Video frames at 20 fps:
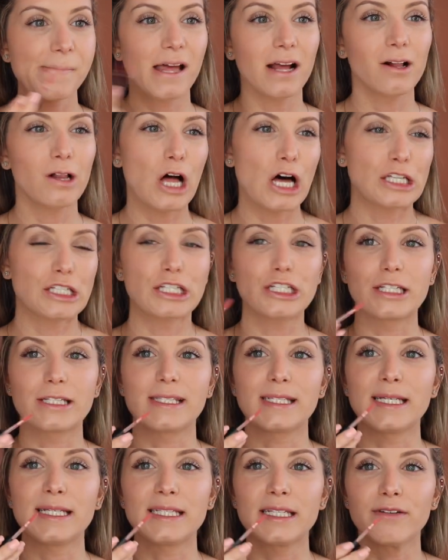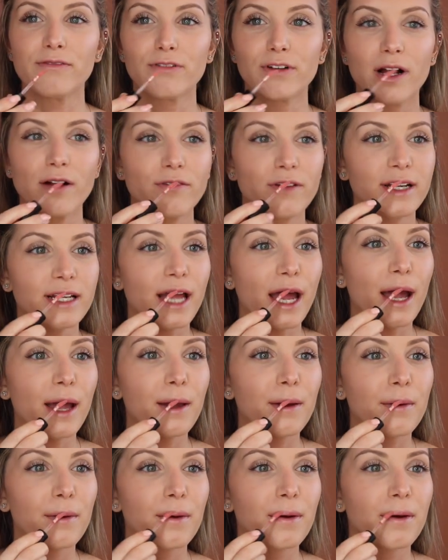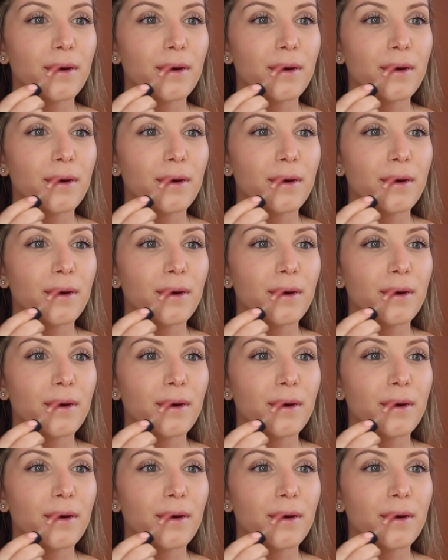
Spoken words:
And gloss is just easy for every day.